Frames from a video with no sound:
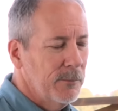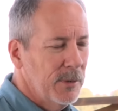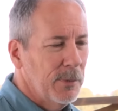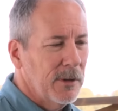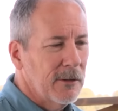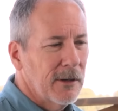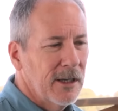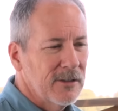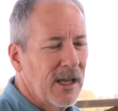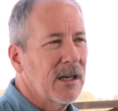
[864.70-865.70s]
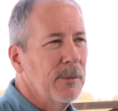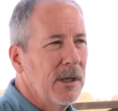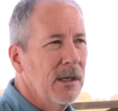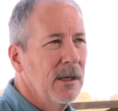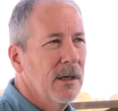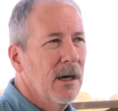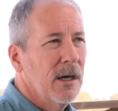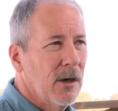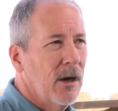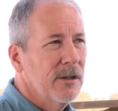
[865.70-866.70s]
people theorize that could be a
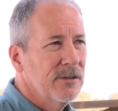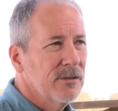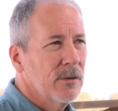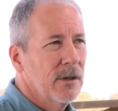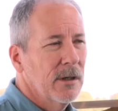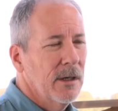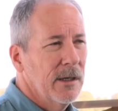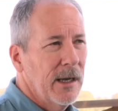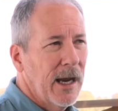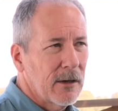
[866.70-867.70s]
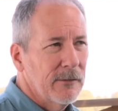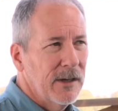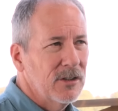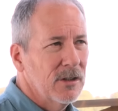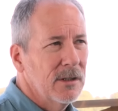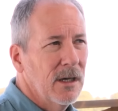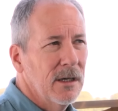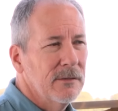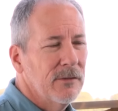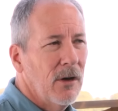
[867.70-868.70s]
cause or an aggravation
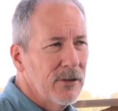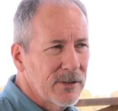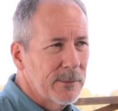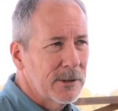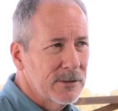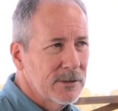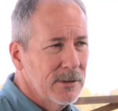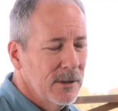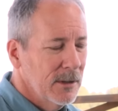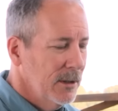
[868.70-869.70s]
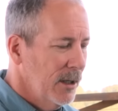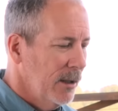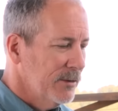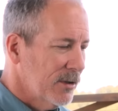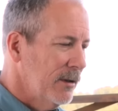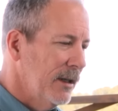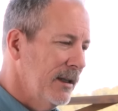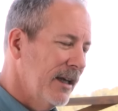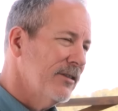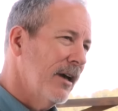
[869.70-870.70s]
of Alzheimer's. Certainly
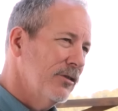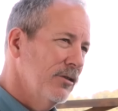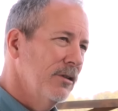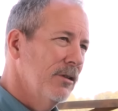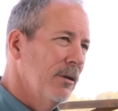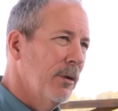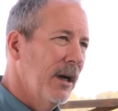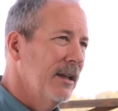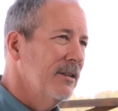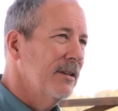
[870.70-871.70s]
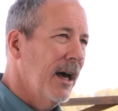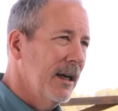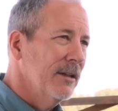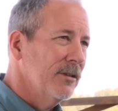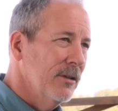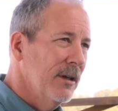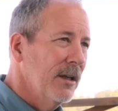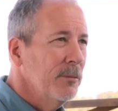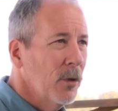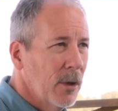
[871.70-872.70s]
less oxygen to your brain is not as good
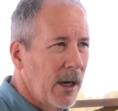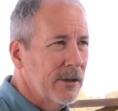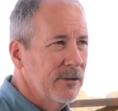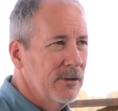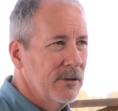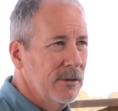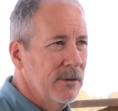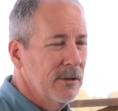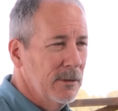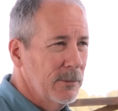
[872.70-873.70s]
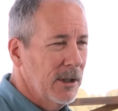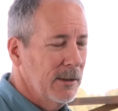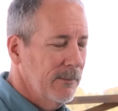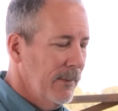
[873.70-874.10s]
as more oxygen to your brain.